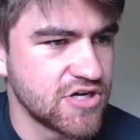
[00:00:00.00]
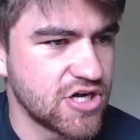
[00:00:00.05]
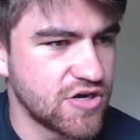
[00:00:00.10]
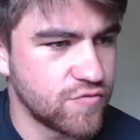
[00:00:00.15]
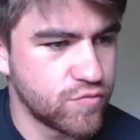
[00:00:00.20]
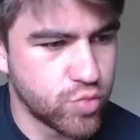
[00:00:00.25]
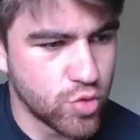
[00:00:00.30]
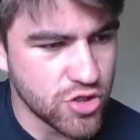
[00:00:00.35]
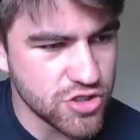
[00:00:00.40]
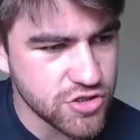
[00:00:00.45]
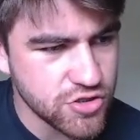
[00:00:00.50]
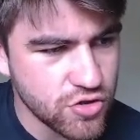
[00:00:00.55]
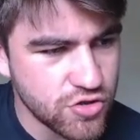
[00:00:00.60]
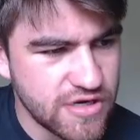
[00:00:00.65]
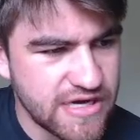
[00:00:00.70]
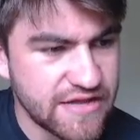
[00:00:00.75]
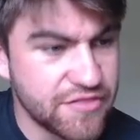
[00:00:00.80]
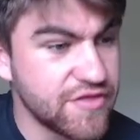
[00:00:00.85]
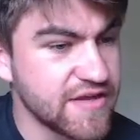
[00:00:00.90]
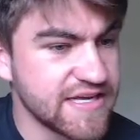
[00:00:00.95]

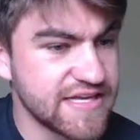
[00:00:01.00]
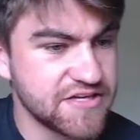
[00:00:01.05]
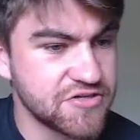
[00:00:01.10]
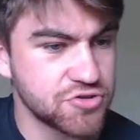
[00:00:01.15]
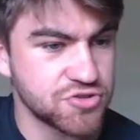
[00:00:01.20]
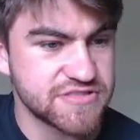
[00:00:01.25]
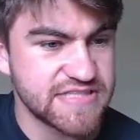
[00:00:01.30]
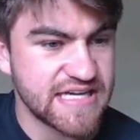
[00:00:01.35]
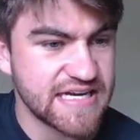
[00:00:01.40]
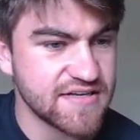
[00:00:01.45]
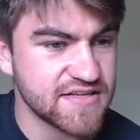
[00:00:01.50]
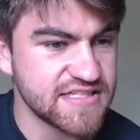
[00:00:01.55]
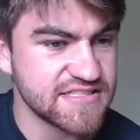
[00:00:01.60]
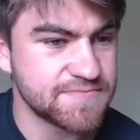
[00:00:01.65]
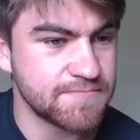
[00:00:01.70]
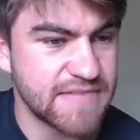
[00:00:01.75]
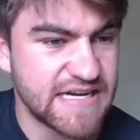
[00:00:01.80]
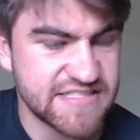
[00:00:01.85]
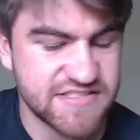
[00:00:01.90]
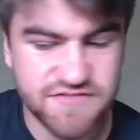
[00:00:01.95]
Wardlaw. I think he could take this
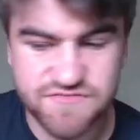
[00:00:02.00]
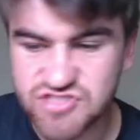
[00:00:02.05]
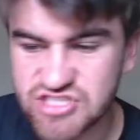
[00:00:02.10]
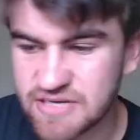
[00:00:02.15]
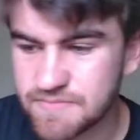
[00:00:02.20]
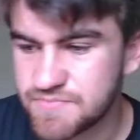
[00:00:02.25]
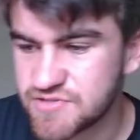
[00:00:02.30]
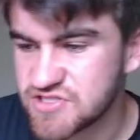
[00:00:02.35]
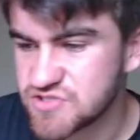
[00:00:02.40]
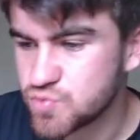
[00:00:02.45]
massive jump as